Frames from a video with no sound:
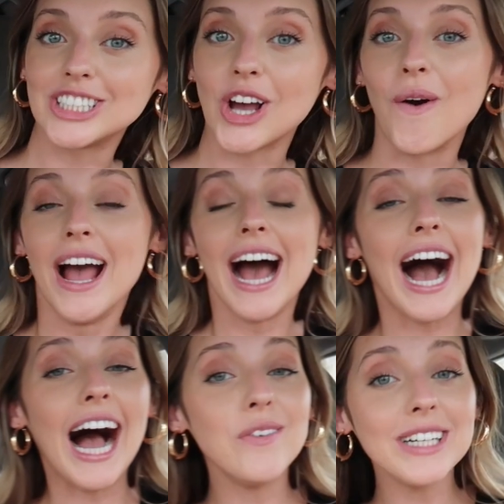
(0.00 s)
So
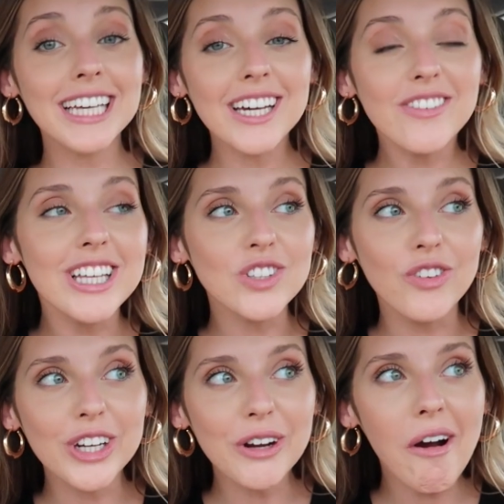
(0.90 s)
I would give this
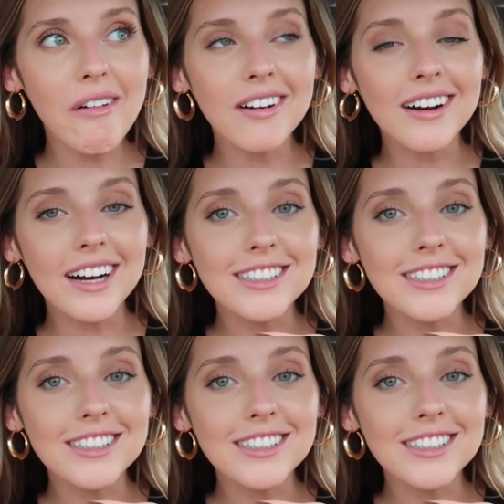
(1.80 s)
video